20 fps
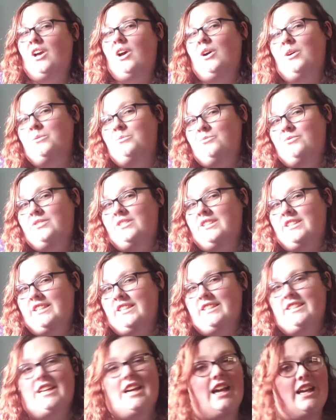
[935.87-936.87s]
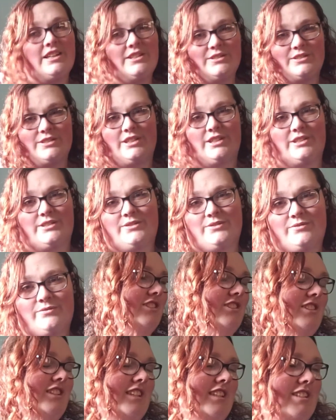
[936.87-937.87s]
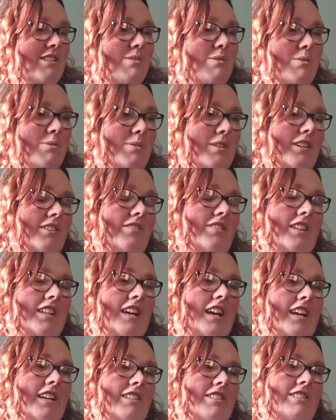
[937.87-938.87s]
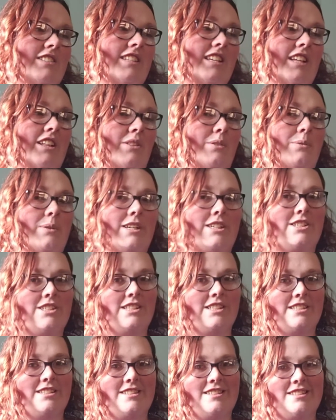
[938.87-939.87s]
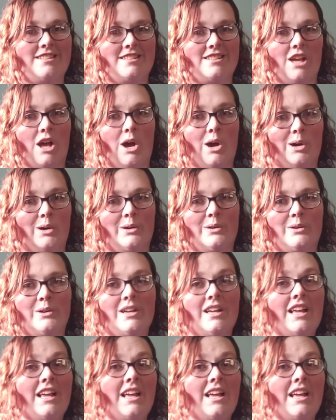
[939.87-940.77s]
Hopefully? I don't know. She is one of the Iron Teeth witches, so